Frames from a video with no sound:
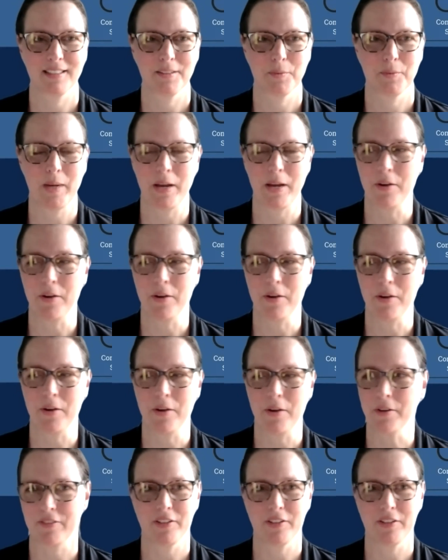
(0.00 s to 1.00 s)
Welcome,
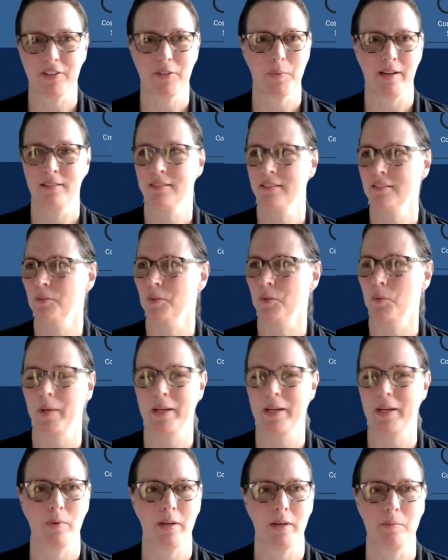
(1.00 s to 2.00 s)
everyone. We'll
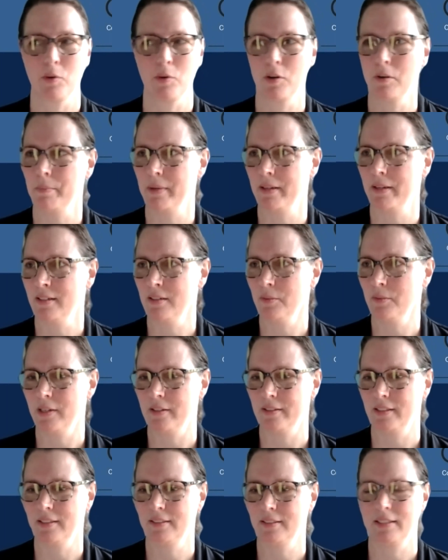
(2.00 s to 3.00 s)
wait one more minute
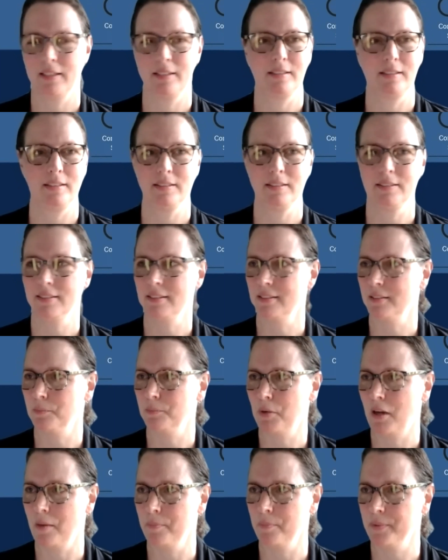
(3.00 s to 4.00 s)
while the attendees
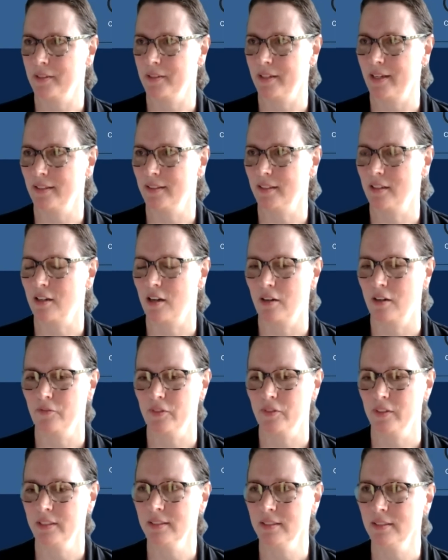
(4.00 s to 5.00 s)
populate the
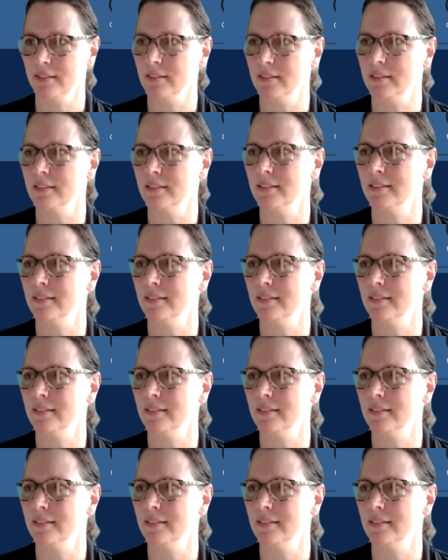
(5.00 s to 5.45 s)
conference.